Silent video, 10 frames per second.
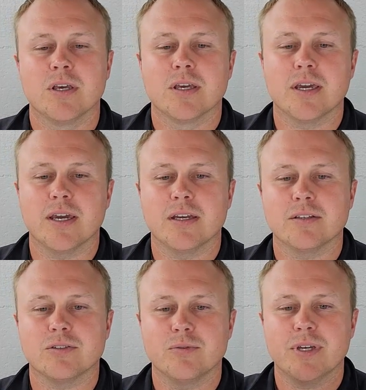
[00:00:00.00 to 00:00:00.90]
Okay,
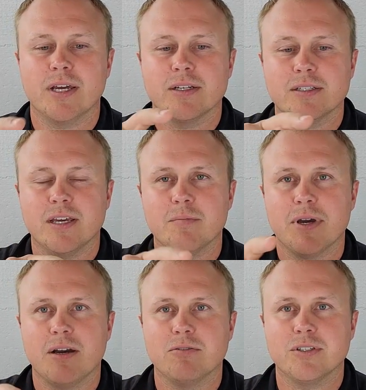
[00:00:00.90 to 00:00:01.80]
so we got 10
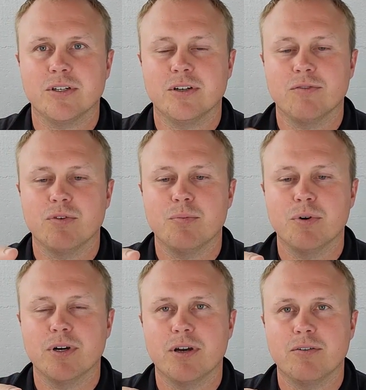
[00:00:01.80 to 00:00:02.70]
pounds here, and if we
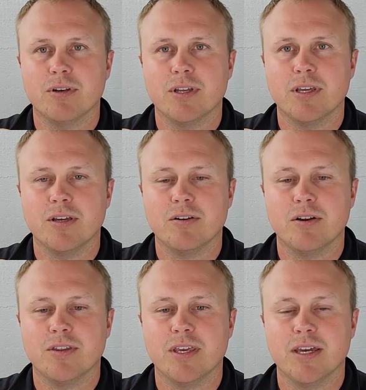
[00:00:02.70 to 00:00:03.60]
put it out here
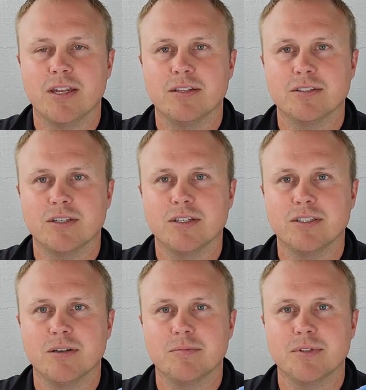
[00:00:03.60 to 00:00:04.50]
on the end, it's going to
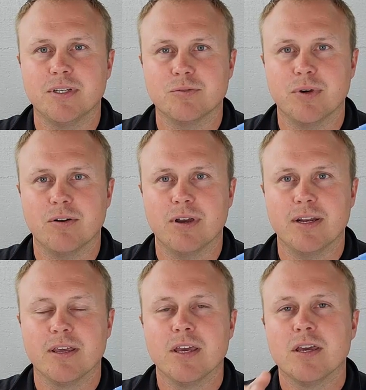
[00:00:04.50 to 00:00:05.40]
dip this way, right?
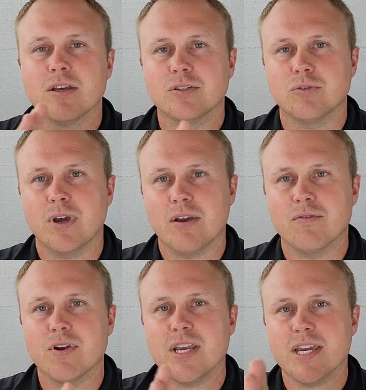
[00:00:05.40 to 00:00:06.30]
So
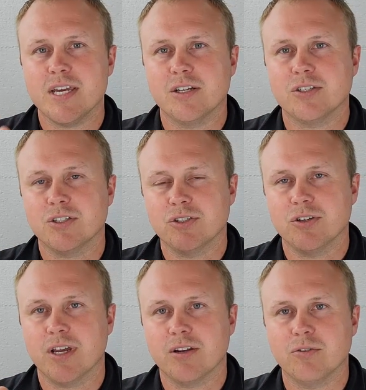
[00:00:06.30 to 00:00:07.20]
every inch that your
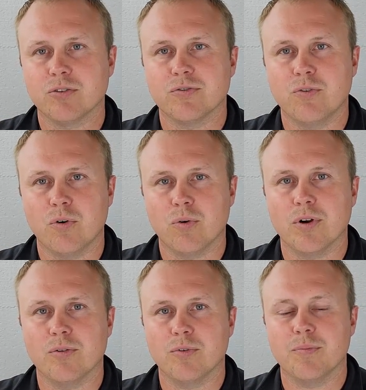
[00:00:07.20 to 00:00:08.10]
head goes
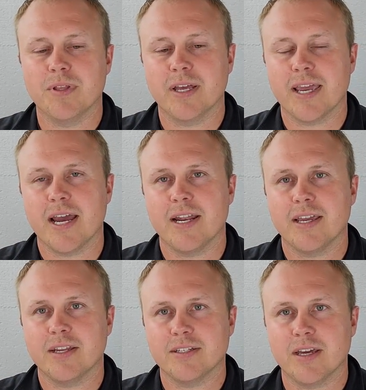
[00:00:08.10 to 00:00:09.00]
forward would be like adding
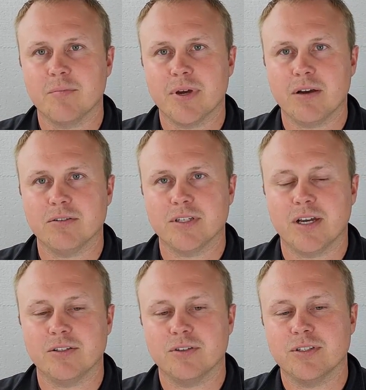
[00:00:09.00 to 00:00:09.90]
10 pounds
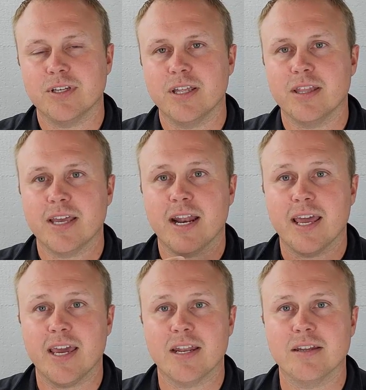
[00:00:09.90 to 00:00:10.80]
on. So let's say that
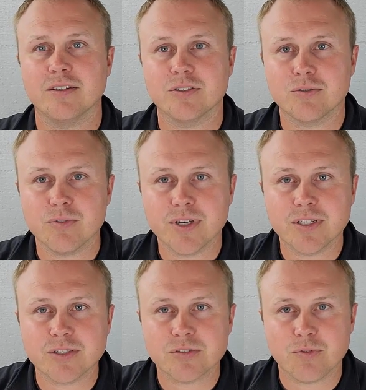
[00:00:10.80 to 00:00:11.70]
head is 3
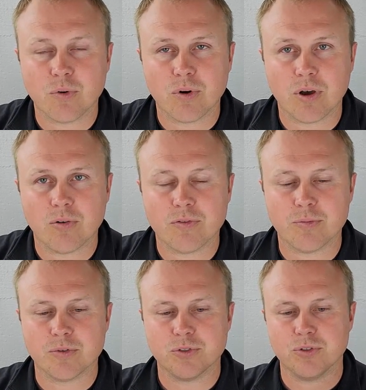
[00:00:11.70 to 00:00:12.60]
inches forward out from
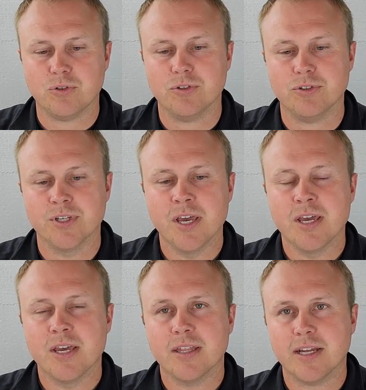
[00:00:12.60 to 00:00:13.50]
those shoulders.
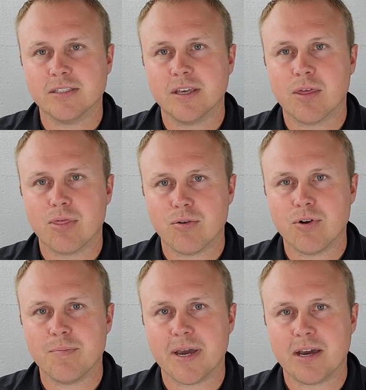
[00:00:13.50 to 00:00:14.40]
That's like
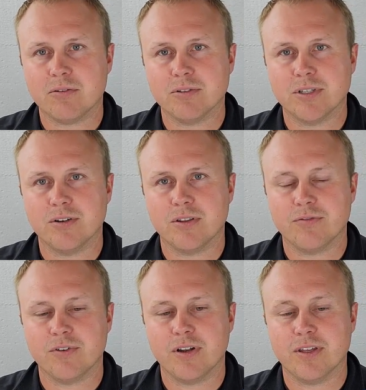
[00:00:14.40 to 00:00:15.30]
30 pounds here on the
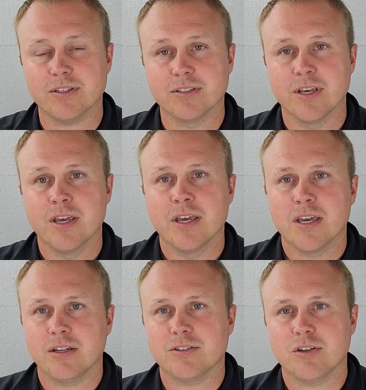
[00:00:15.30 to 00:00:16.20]
front of this.
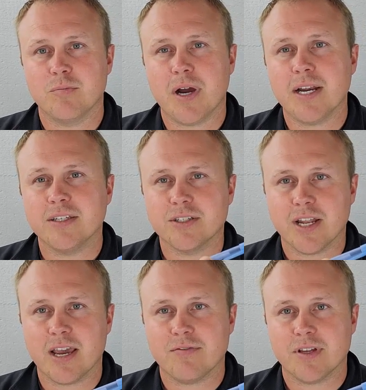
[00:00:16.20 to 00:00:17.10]
And so your body is going
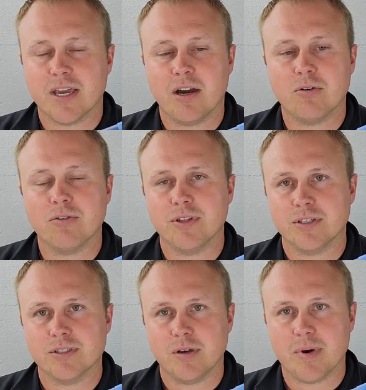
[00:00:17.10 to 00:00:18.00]
to have to counter this
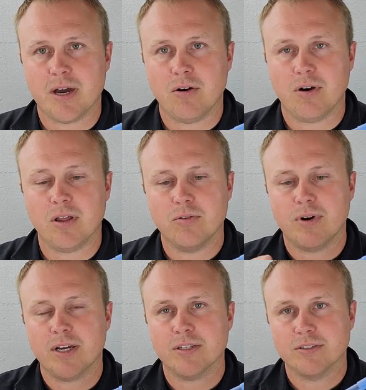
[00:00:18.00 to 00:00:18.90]
somehow.
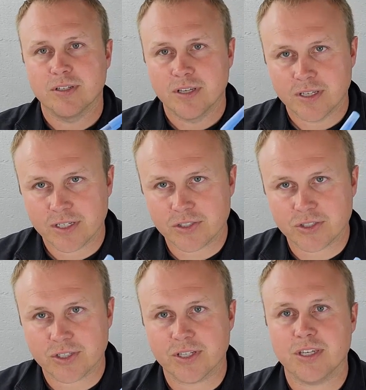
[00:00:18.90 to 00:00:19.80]
Otherwise, it's just
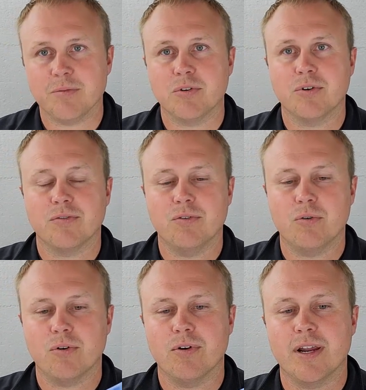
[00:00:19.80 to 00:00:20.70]
going to keep going
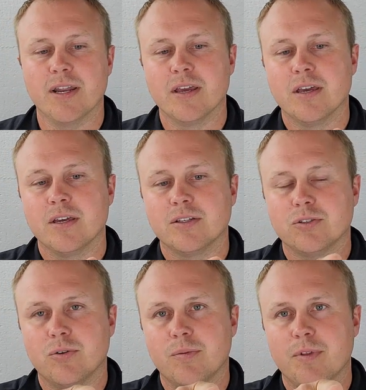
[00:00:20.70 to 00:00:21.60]
forward, right?
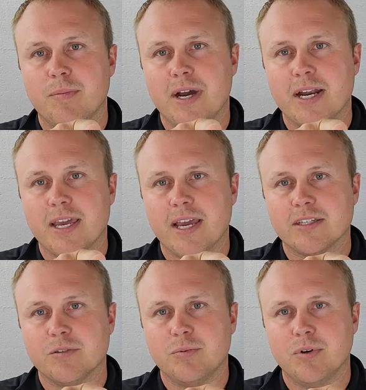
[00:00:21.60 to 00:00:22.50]
So the body has
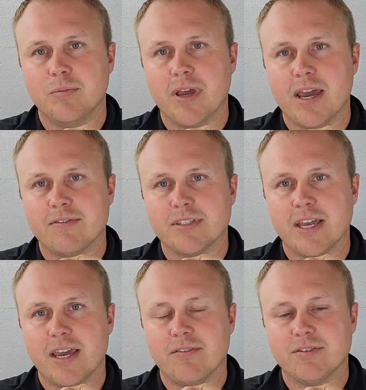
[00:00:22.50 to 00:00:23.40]
to
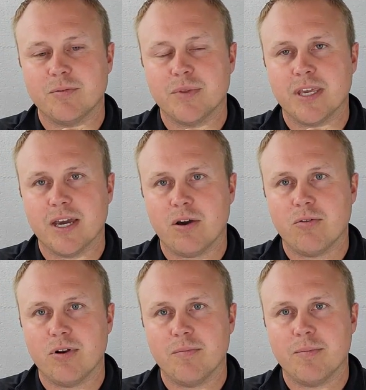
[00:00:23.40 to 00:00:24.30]
have something
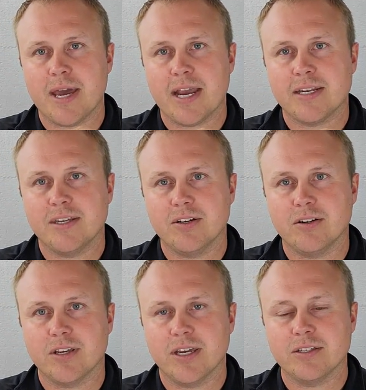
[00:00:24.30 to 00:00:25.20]
counter it back here,
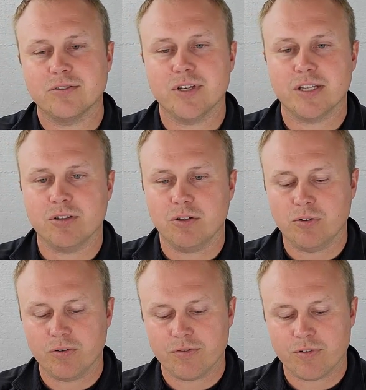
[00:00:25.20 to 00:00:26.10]
okay? So you got the
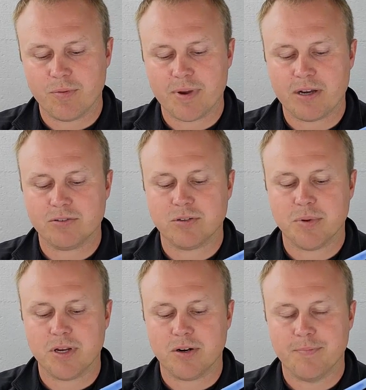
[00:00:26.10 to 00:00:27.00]
load of 30 pounds up
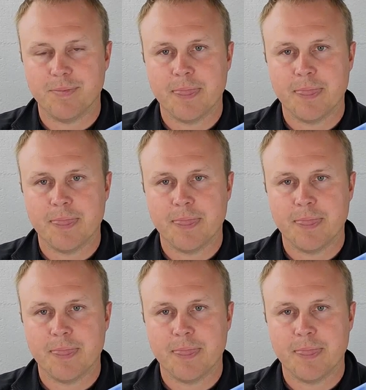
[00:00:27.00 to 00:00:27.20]
here,